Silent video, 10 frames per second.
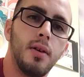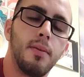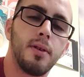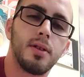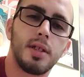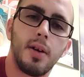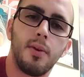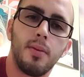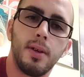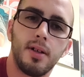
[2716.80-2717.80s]
because I want
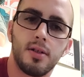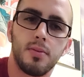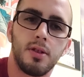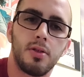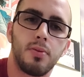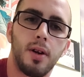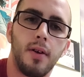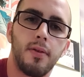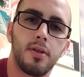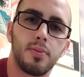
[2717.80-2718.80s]
to make as much
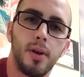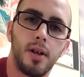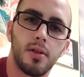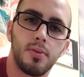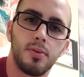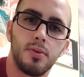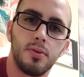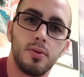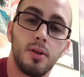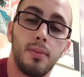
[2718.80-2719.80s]
profit as possible
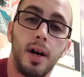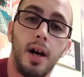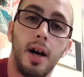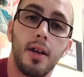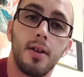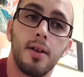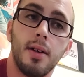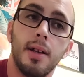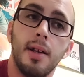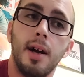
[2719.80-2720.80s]
to buy
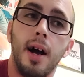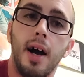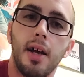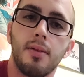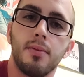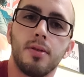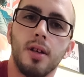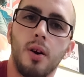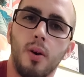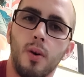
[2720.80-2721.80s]
items that
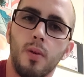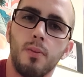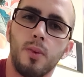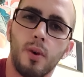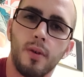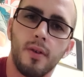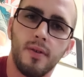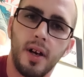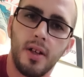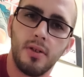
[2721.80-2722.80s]
hold more of a
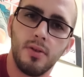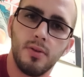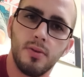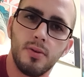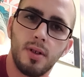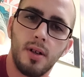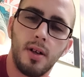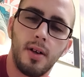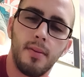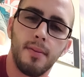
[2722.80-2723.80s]
value,
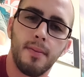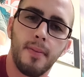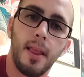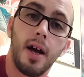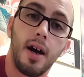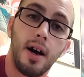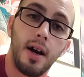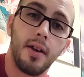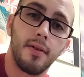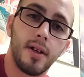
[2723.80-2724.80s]
a
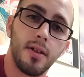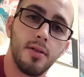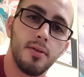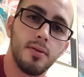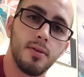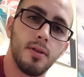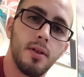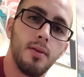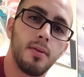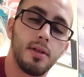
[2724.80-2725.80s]
higher value,
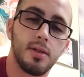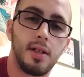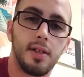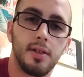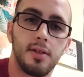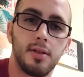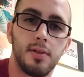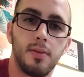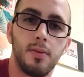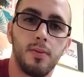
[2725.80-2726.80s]
because that's,
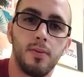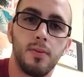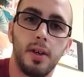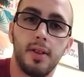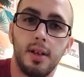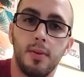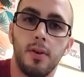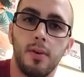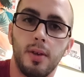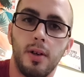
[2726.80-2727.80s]
I think,
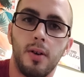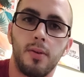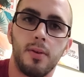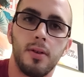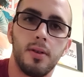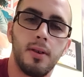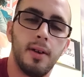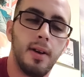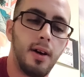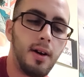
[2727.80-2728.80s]
what we all
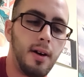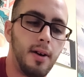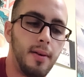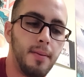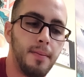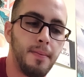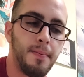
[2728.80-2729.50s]
want.